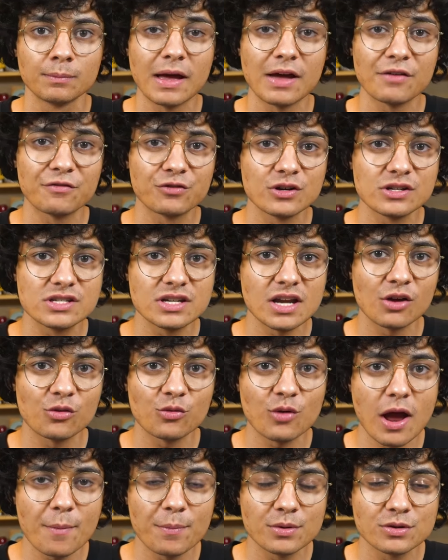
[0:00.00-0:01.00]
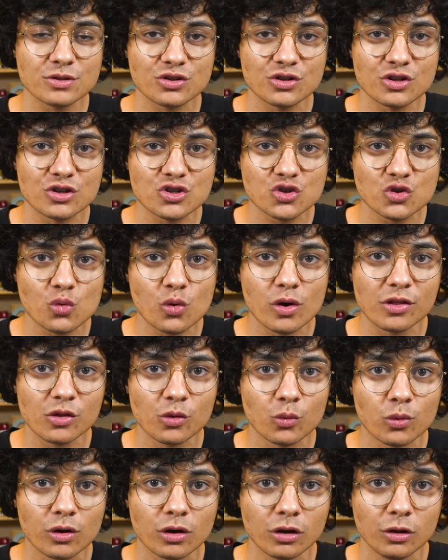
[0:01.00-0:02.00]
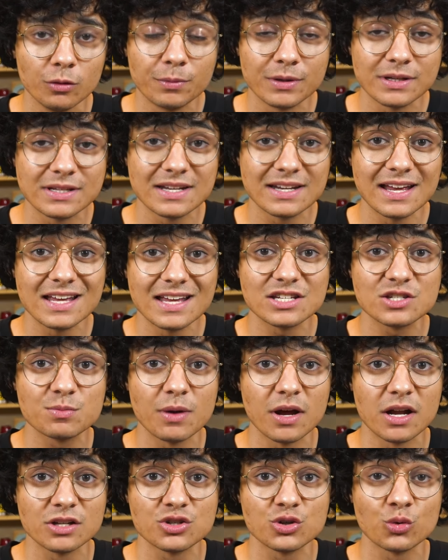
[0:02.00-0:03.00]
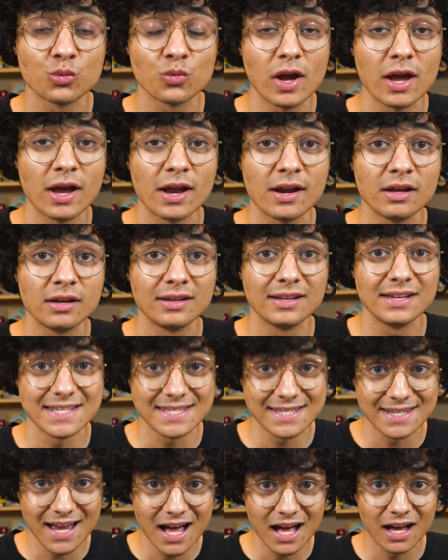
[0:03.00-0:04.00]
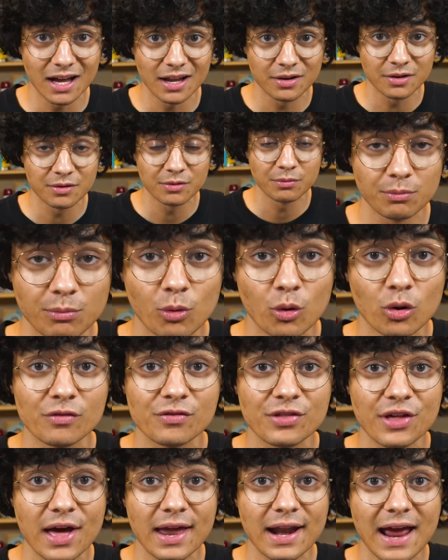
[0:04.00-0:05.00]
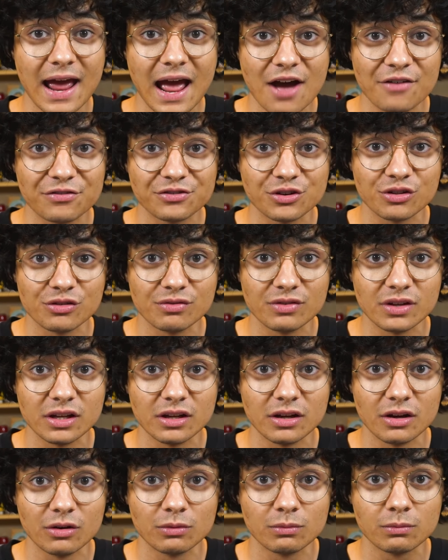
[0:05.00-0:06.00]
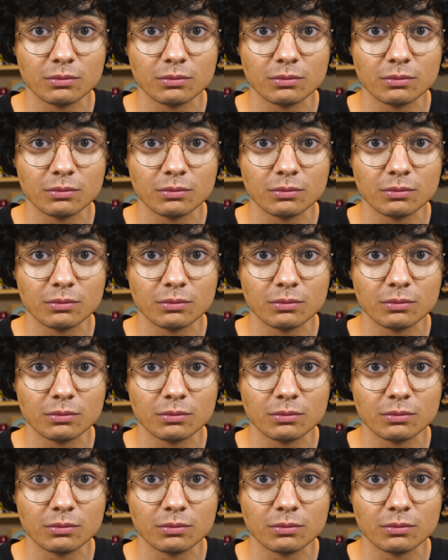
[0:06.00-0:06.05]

Bad freestyle rappers are destroying the world, but today's sponsor, Ren, is not. More of that after the video.